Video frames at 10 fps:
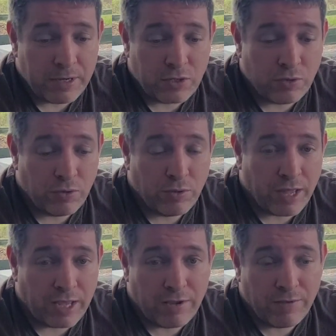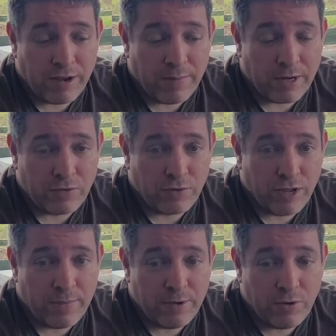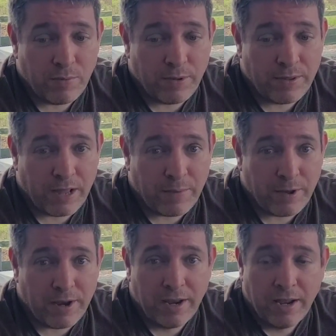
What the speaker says: So thank you very much for letting me know about that one.